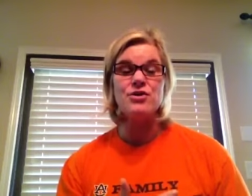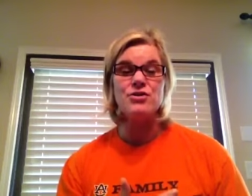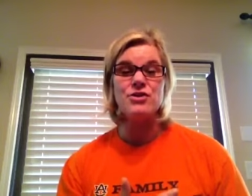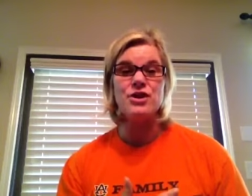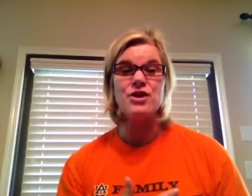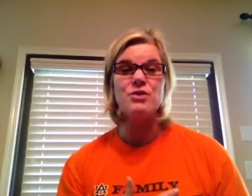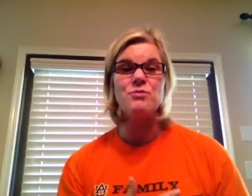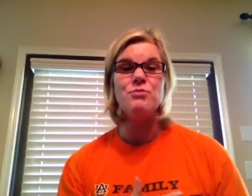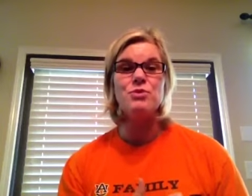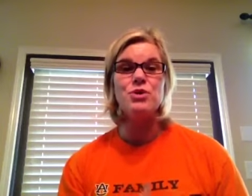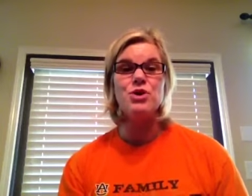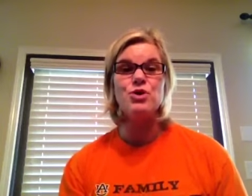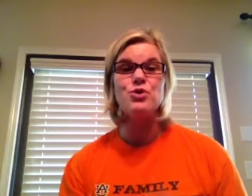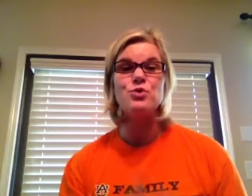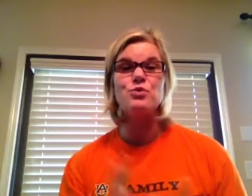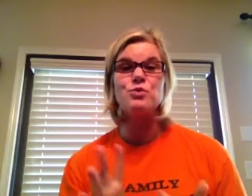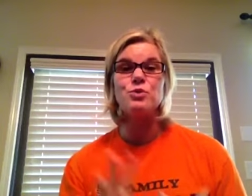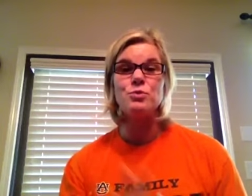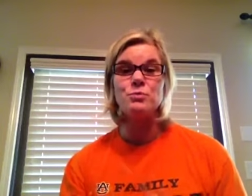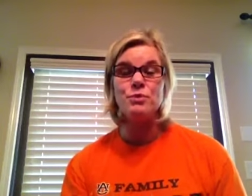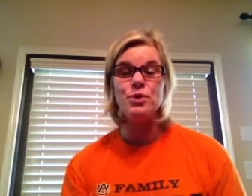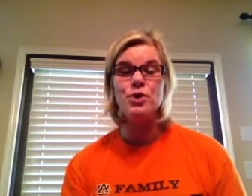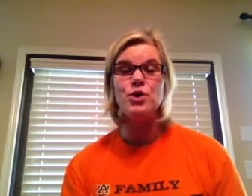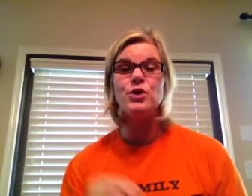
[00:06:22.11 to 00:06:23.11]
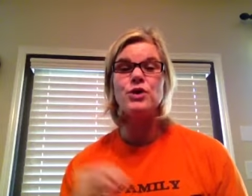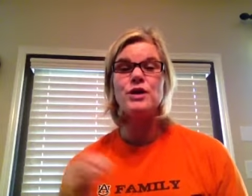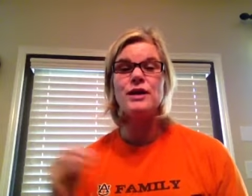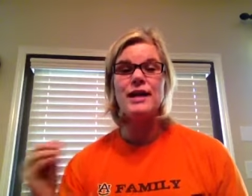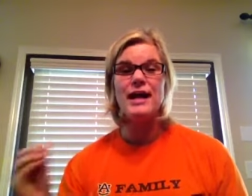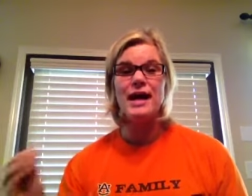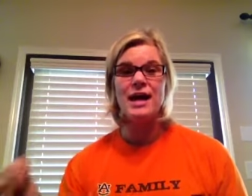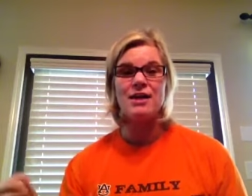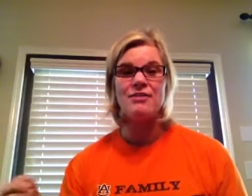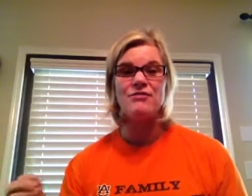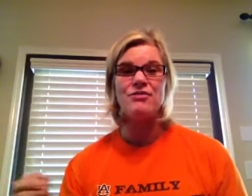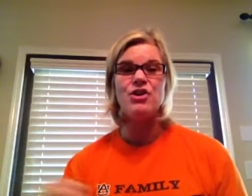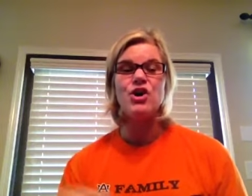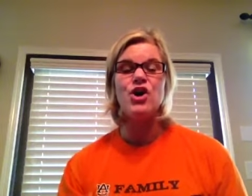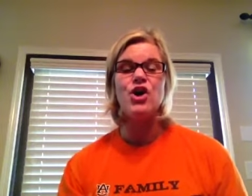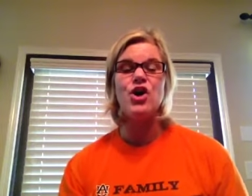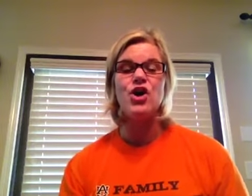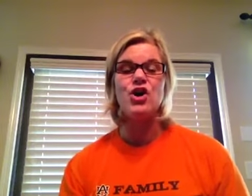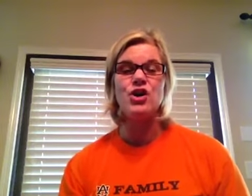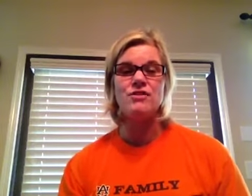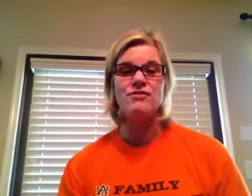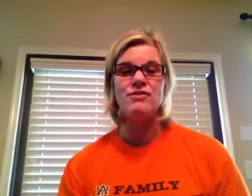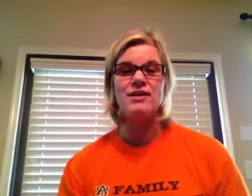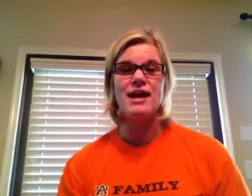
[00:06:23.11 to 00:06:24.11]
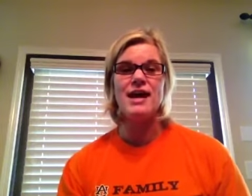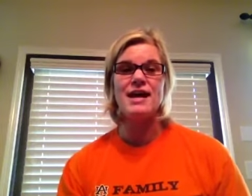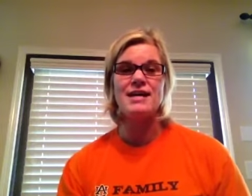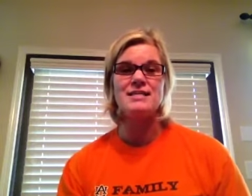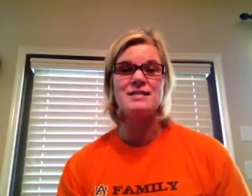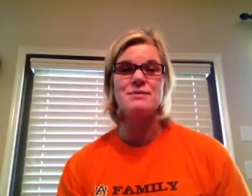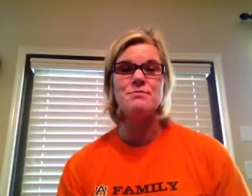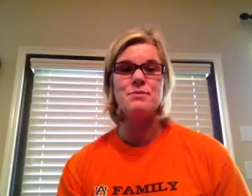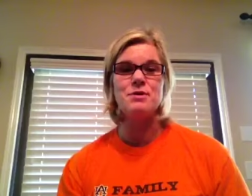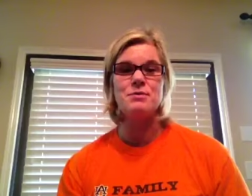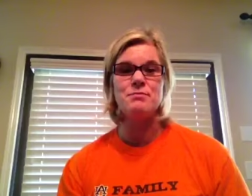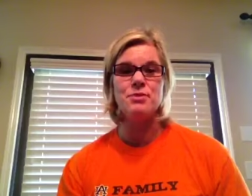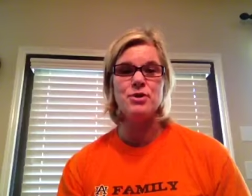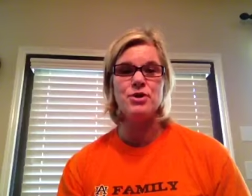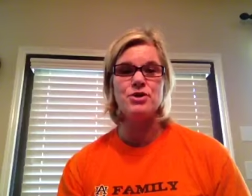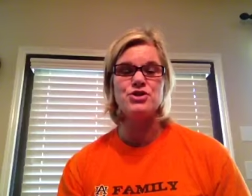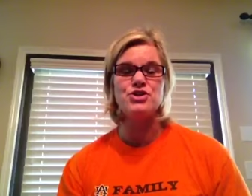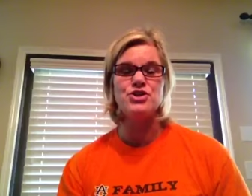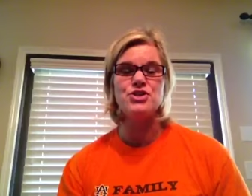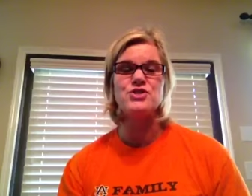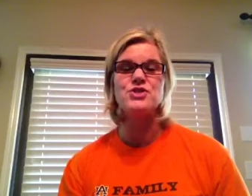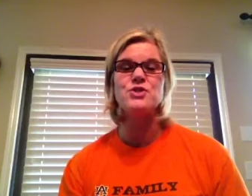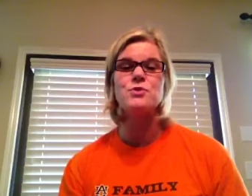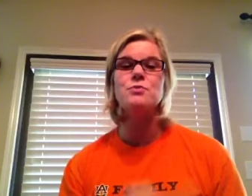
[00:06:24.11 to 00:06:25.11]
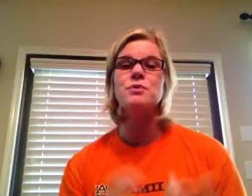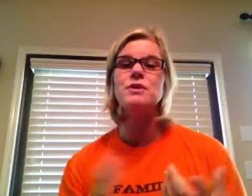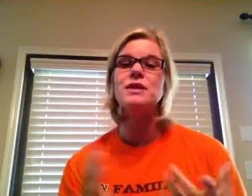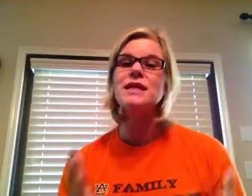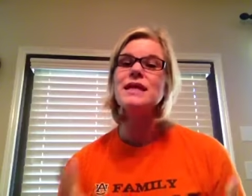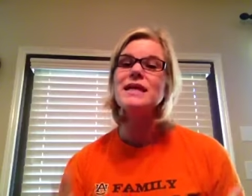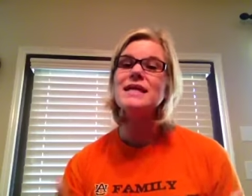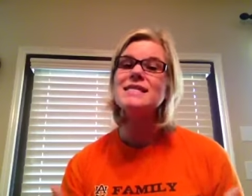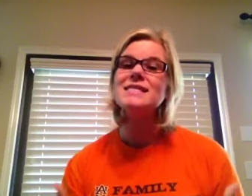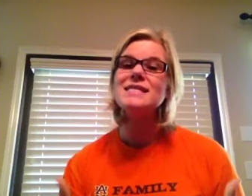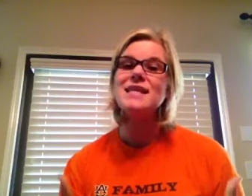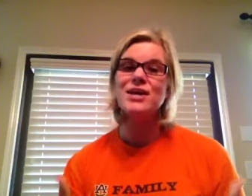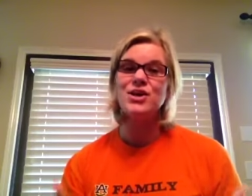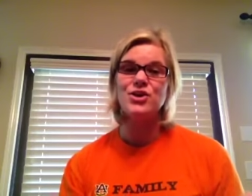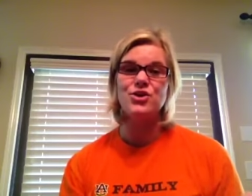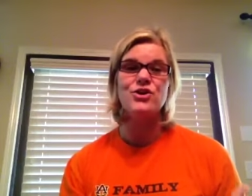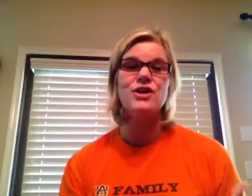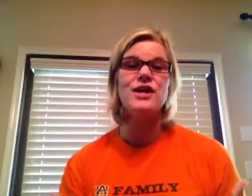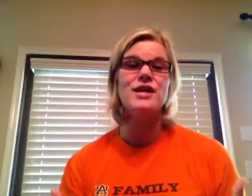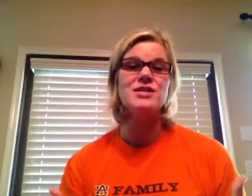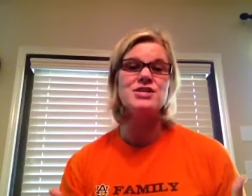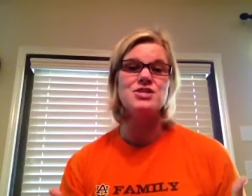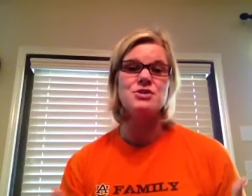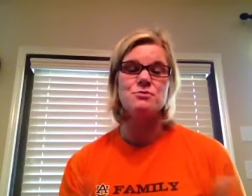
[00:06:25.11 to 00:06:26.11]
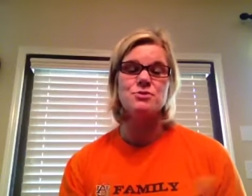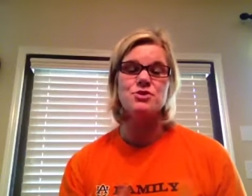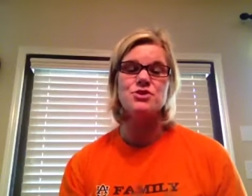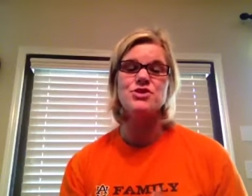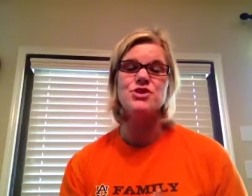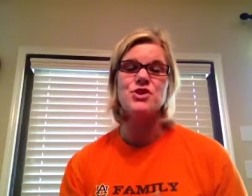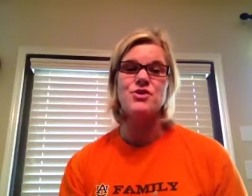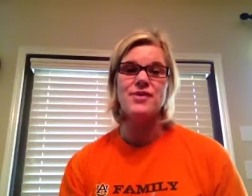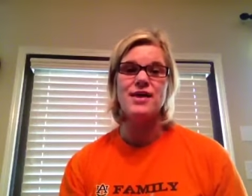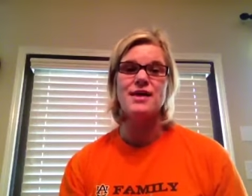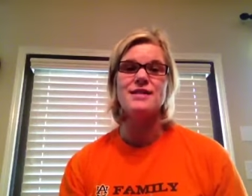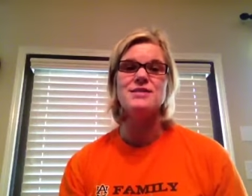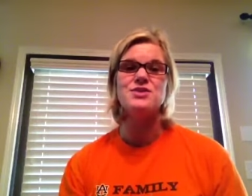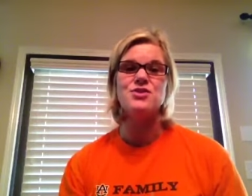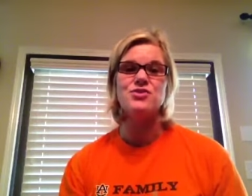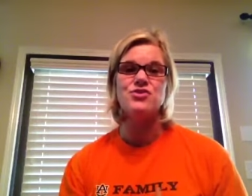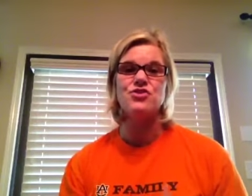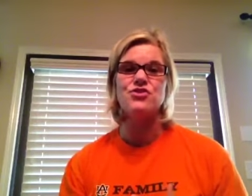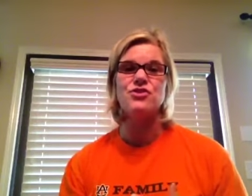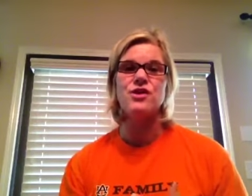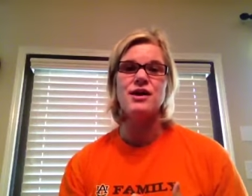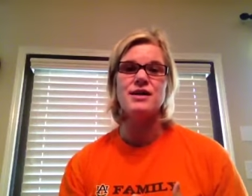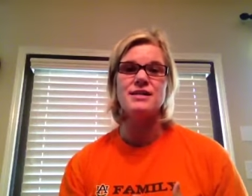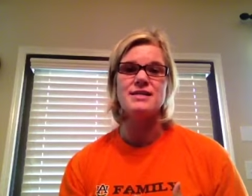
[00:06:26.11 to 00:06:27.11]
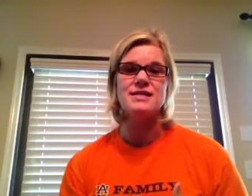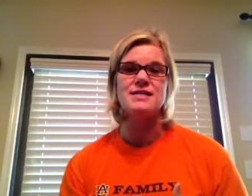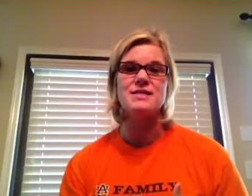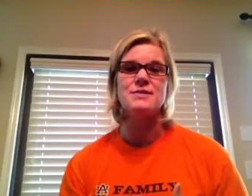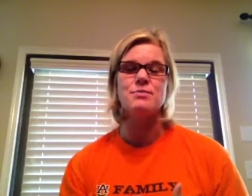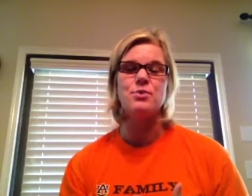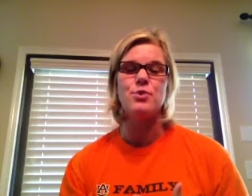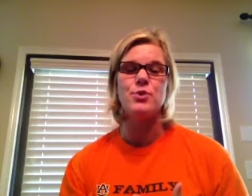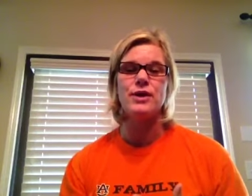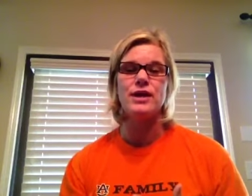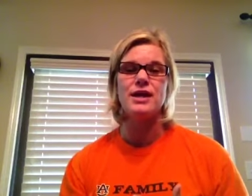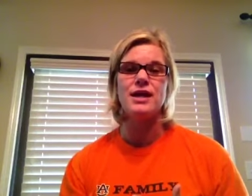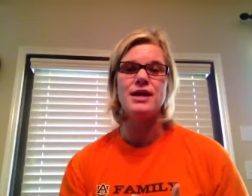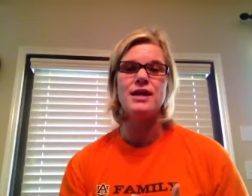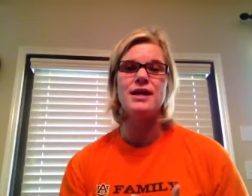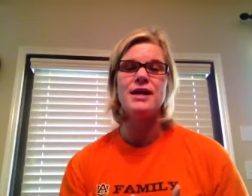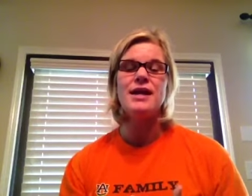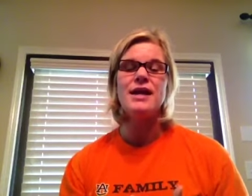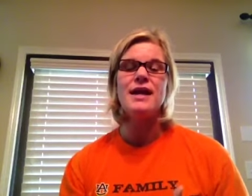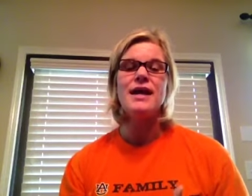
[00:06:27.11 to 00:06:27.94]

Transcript: The computer will pull it out of a cart if it hasn't been purchased. So please let your customers know that so they're not disappointed.